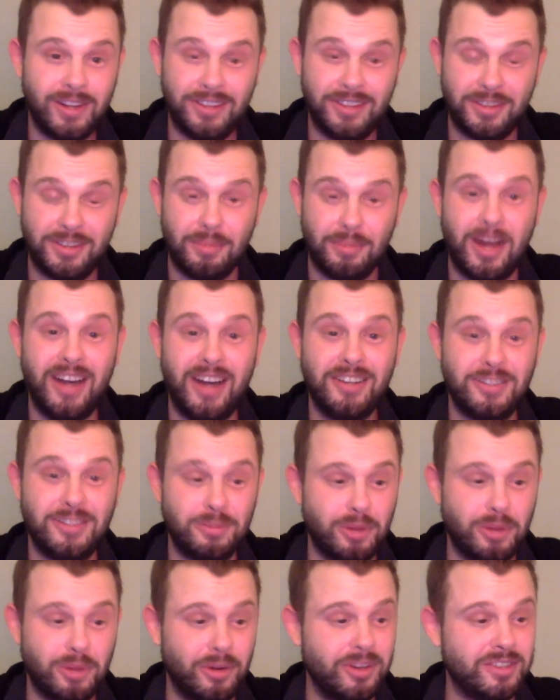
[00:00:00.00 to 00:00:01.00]
Domantas
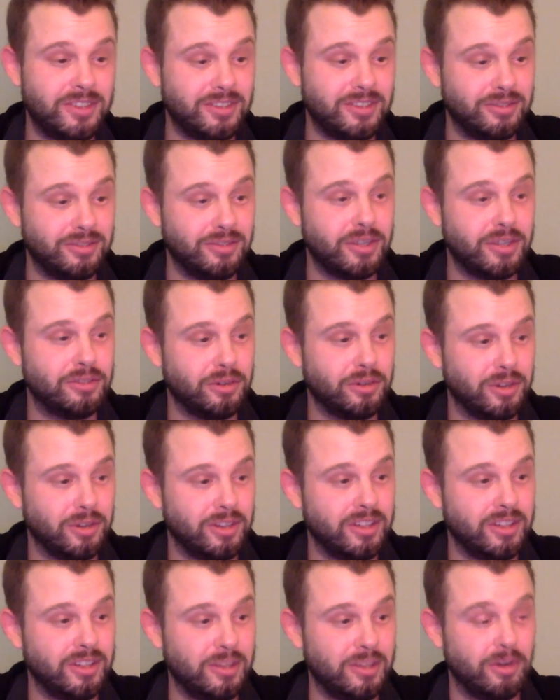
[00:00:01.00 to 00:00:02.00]
Sabonis and Victor
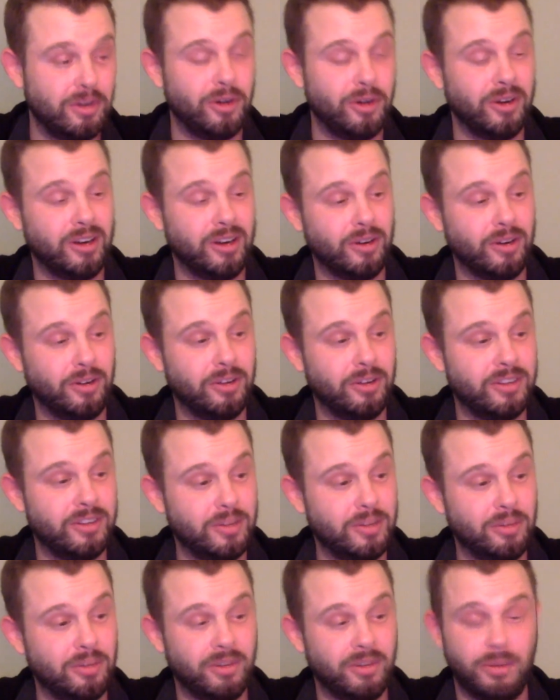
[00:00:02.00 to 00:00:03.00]
Oladipo, and Oladipo
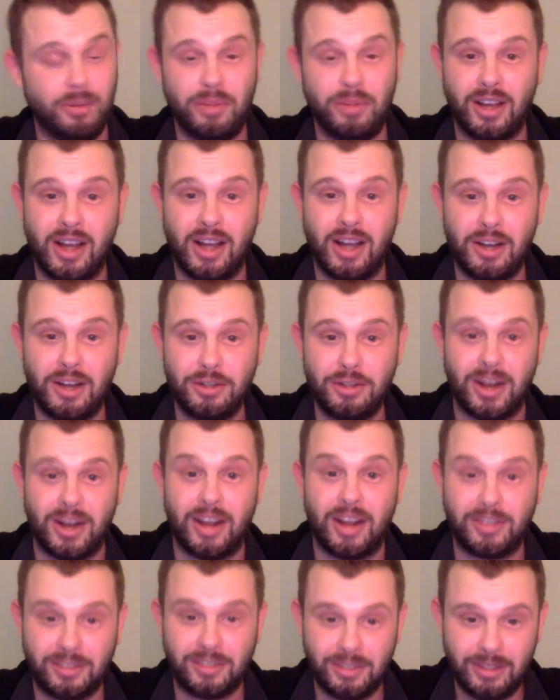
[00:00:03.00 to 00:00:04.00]
on a big
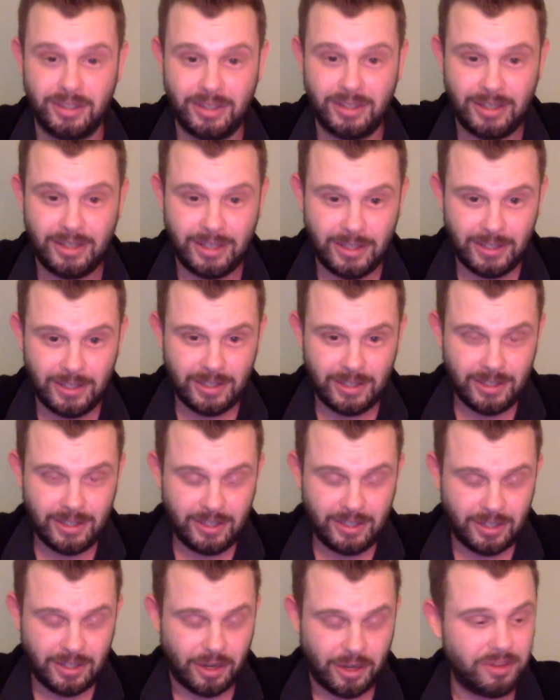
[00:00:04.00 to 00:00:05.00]
contract,
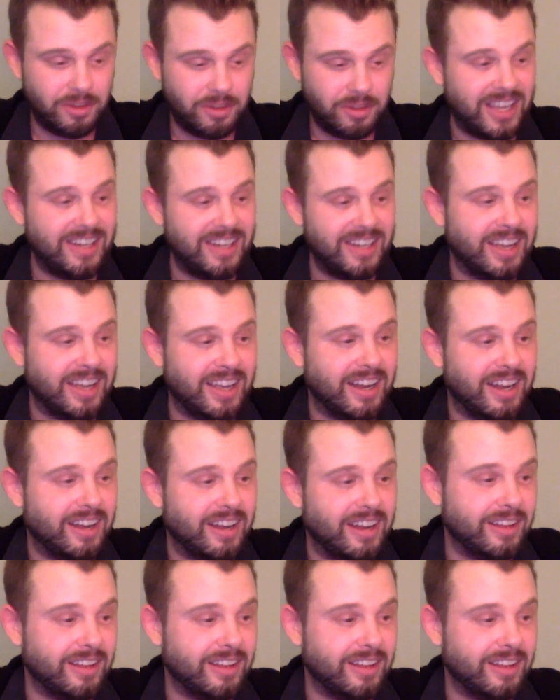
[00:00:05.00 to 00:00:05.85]
going to Indiana.